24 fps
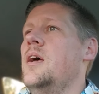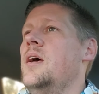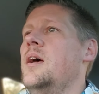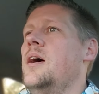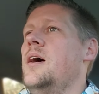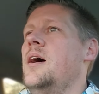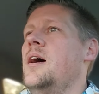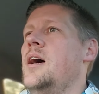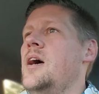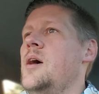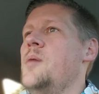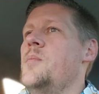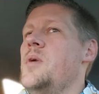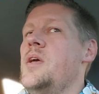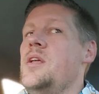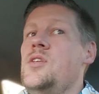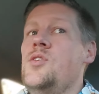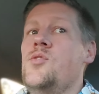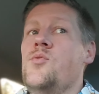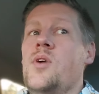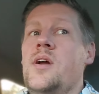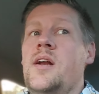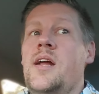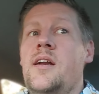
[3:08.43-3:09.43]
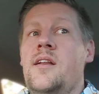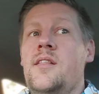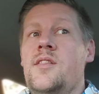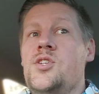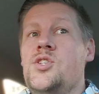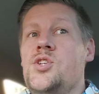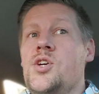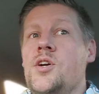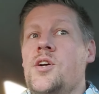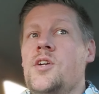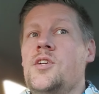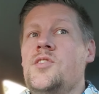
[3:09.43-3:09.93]
and you run out of the
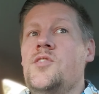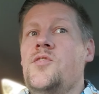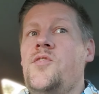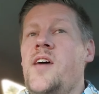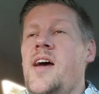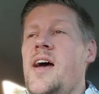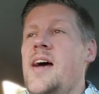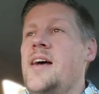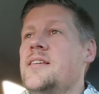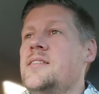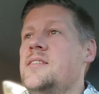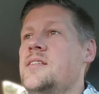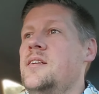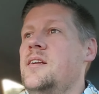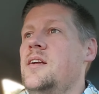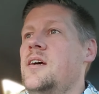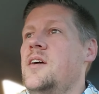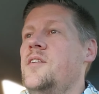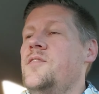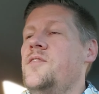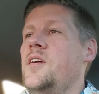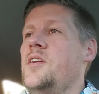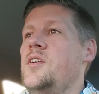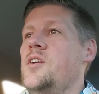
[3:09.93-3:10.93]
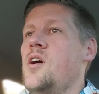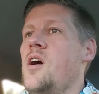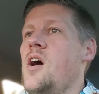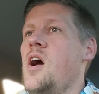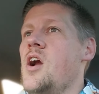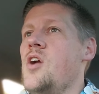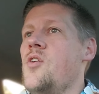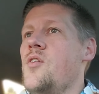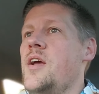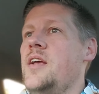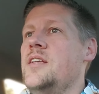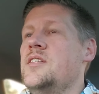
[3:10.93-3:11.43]
sugars fast enough, and your heart
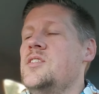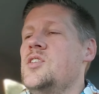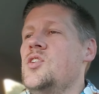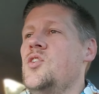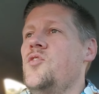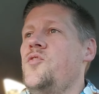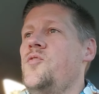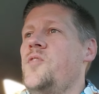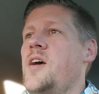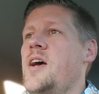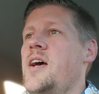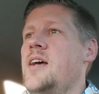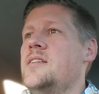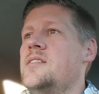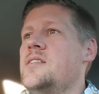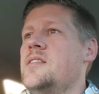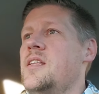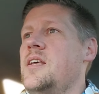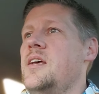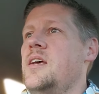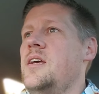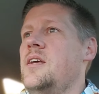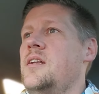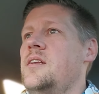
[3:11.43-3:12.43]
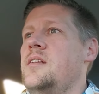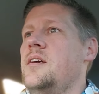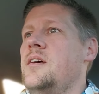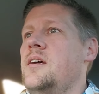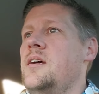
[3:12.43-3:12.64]
rate's so fast that